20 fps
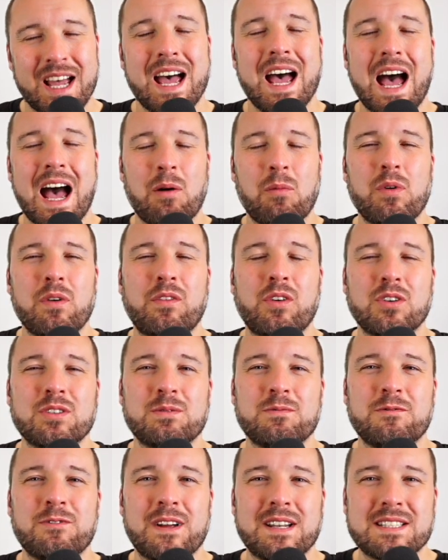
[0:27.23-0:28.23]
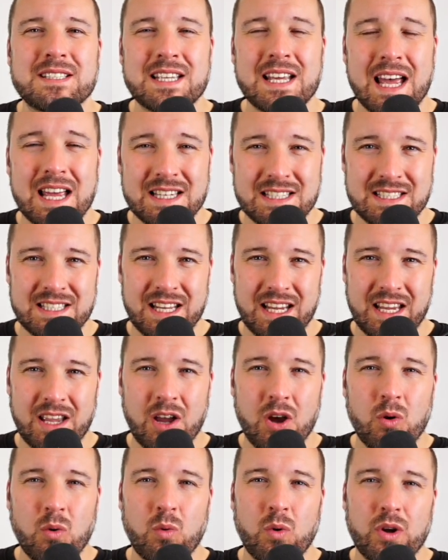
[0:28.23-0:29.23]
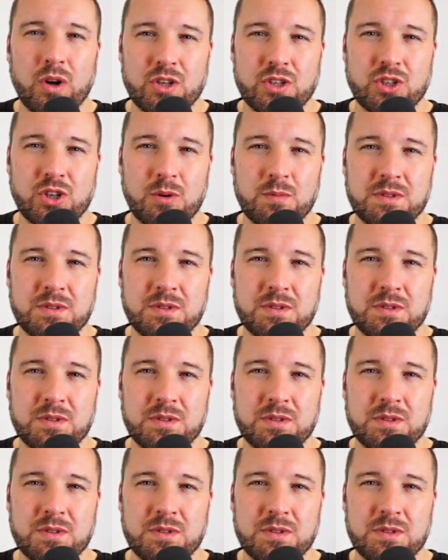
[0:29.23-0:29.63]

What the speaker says: And we've got some fantastic workshops